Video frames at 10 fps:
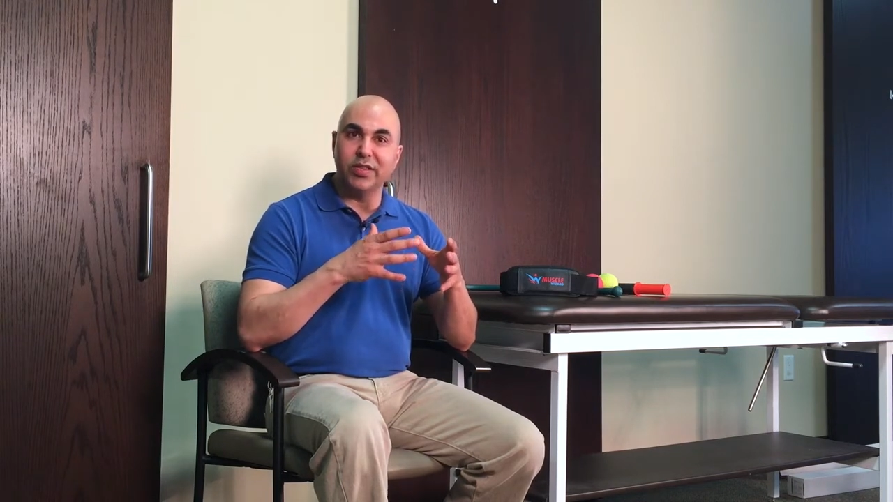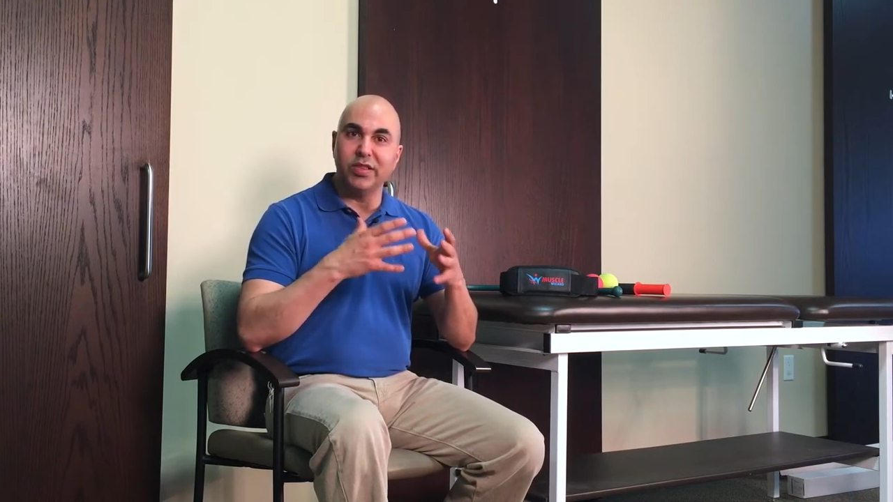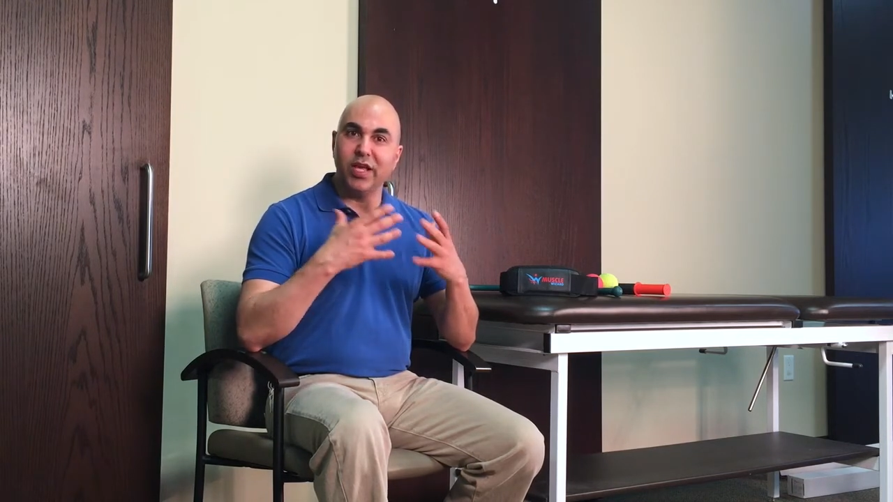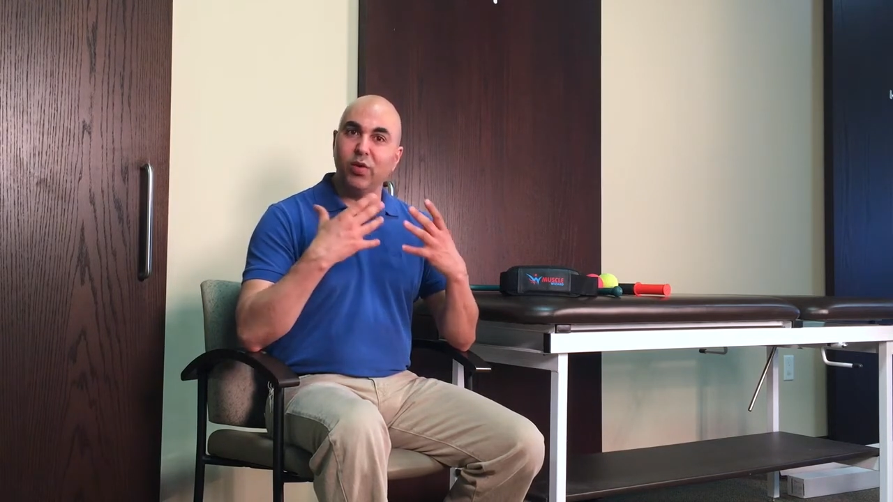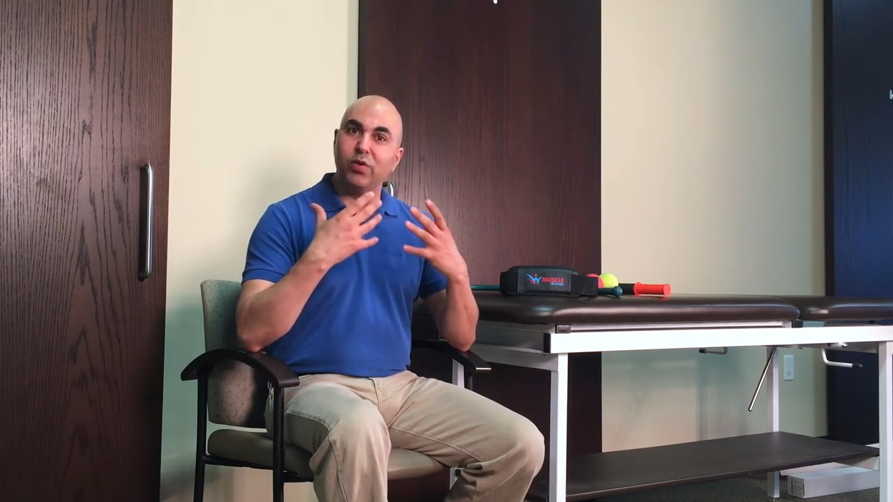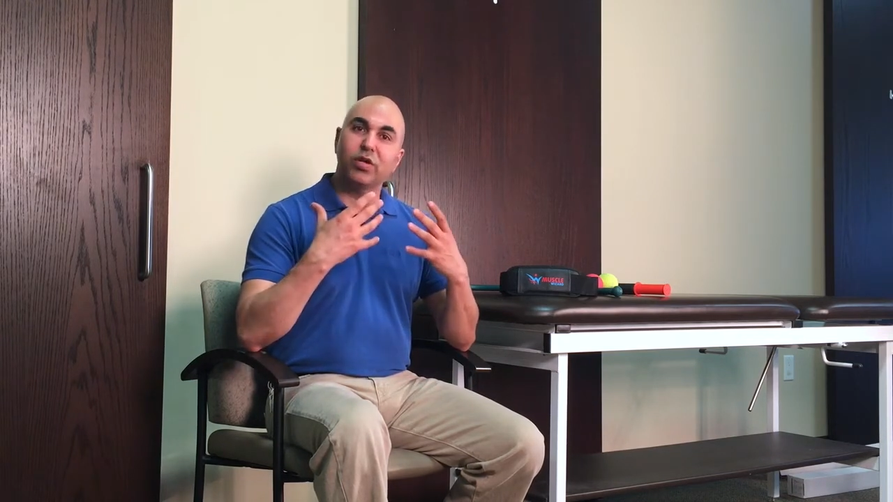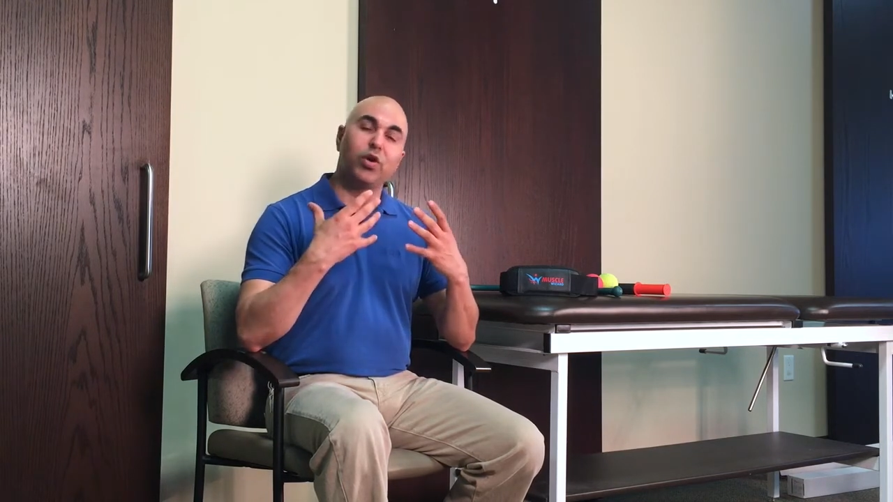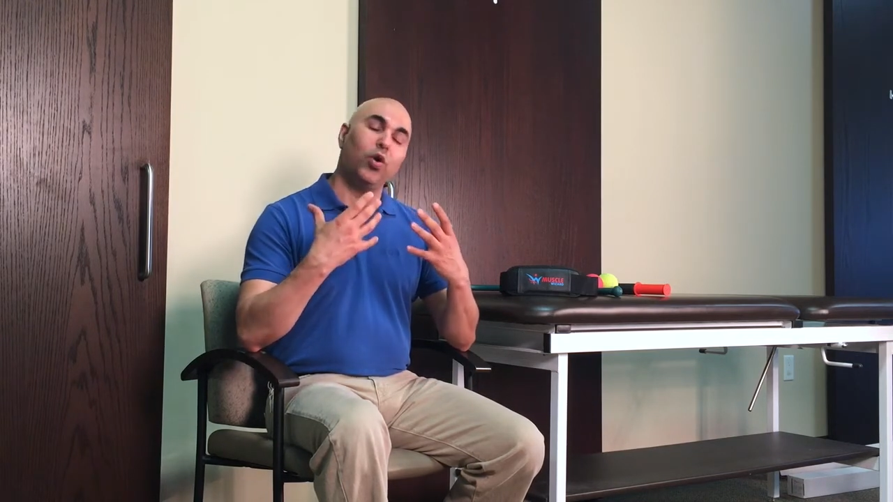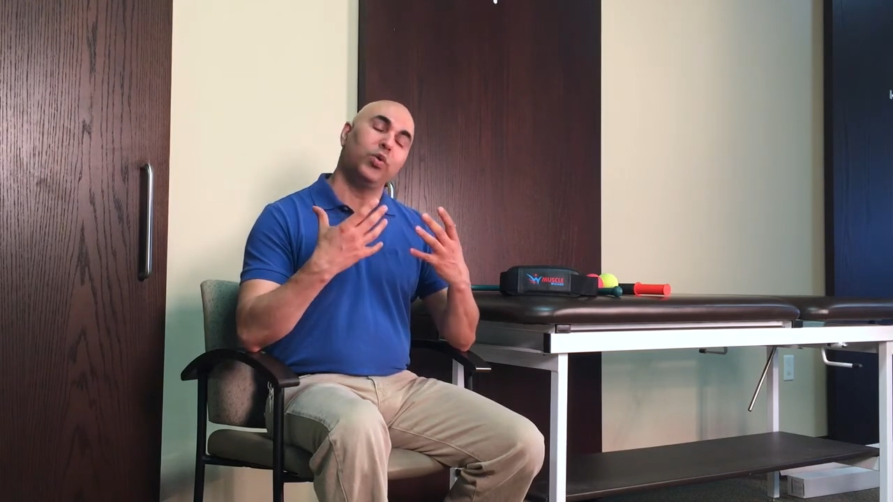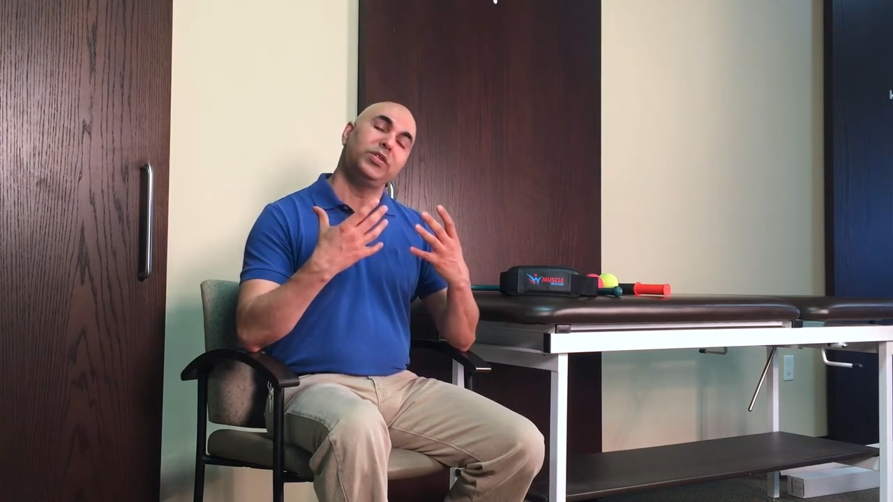they'll
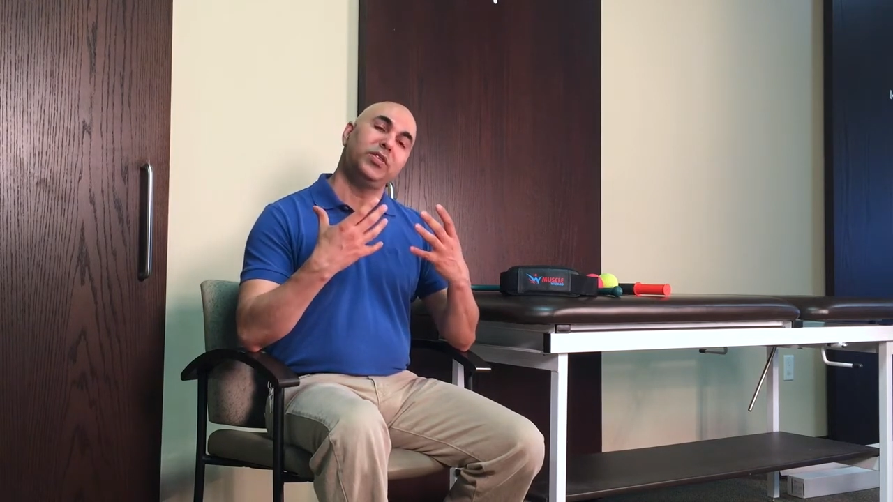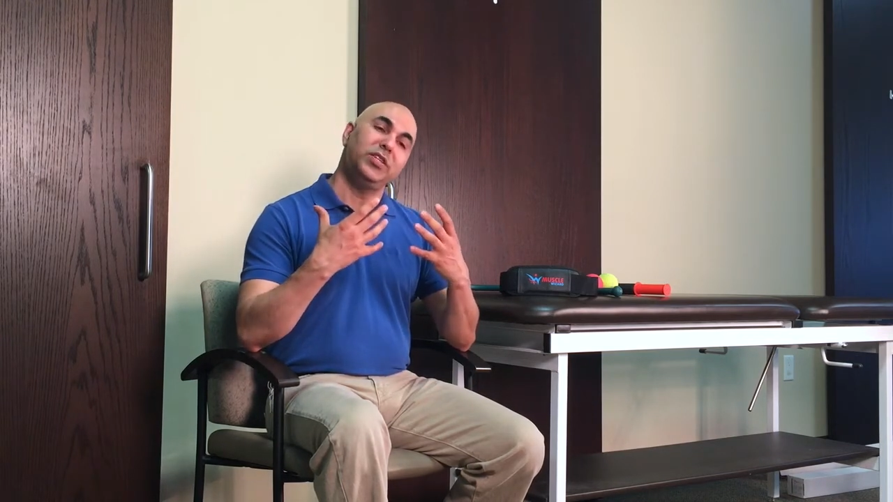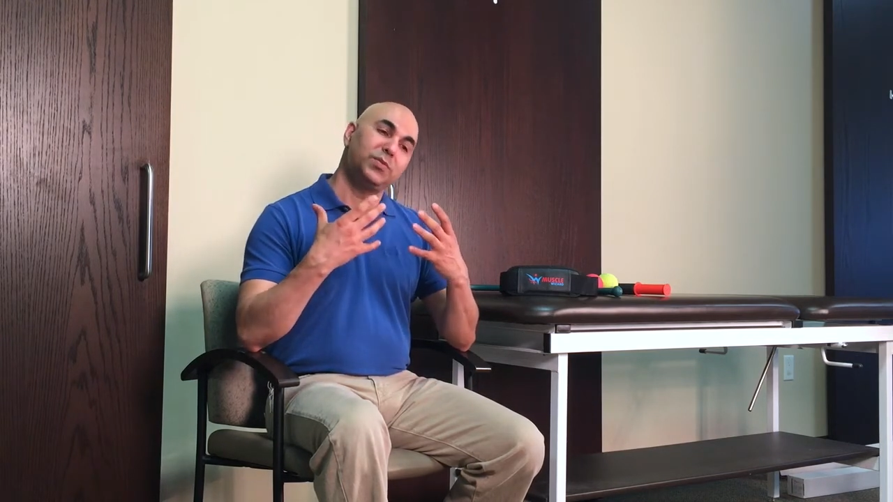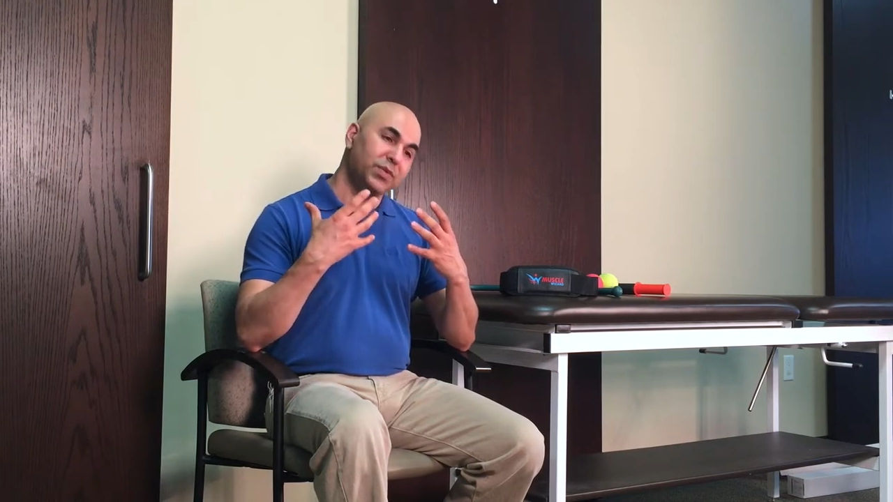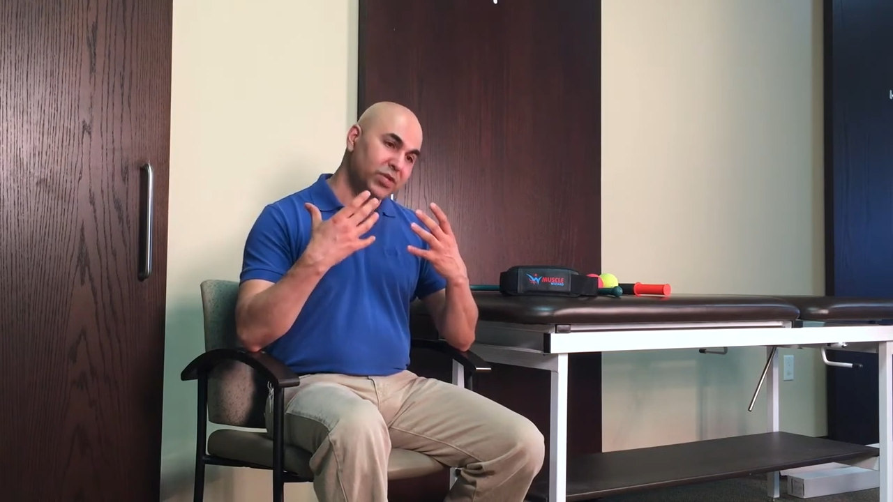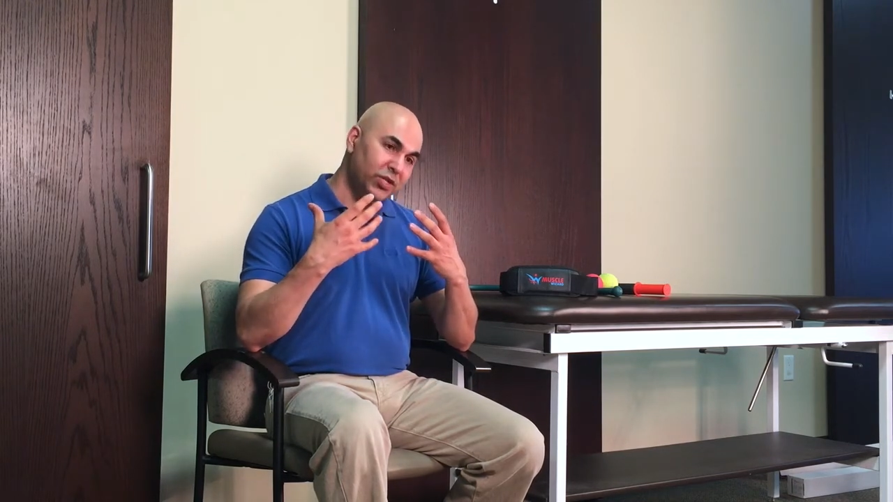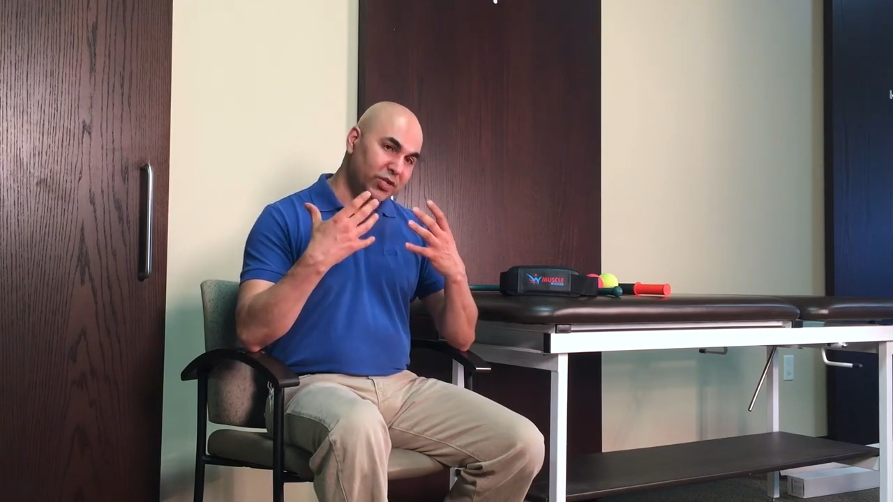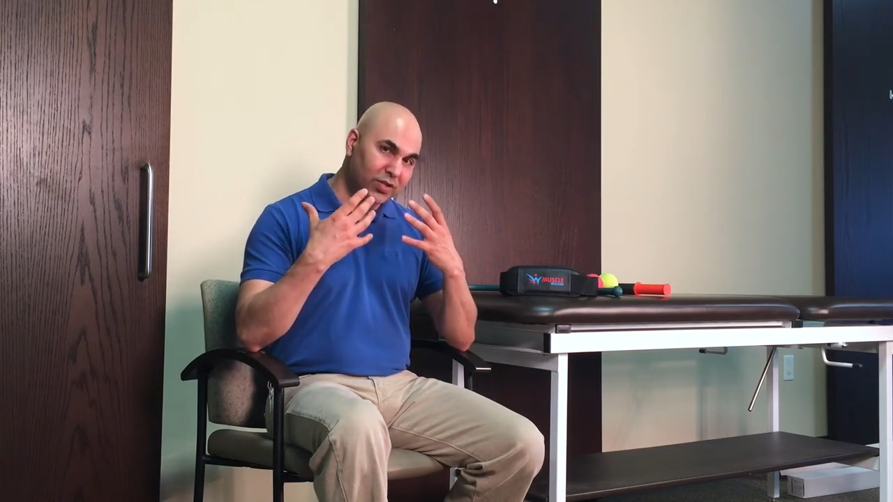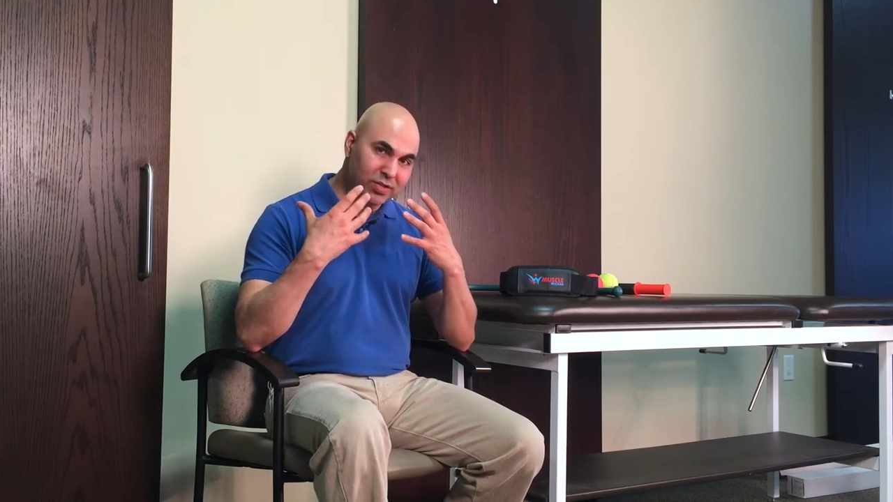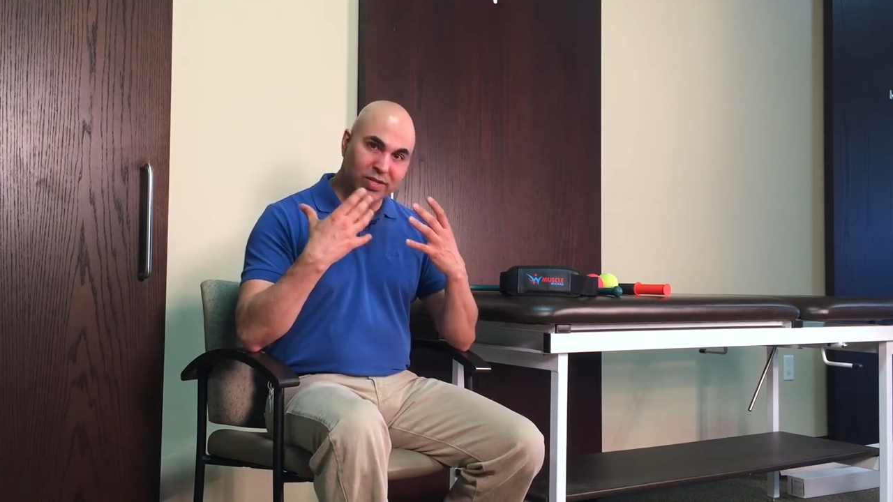go into these positions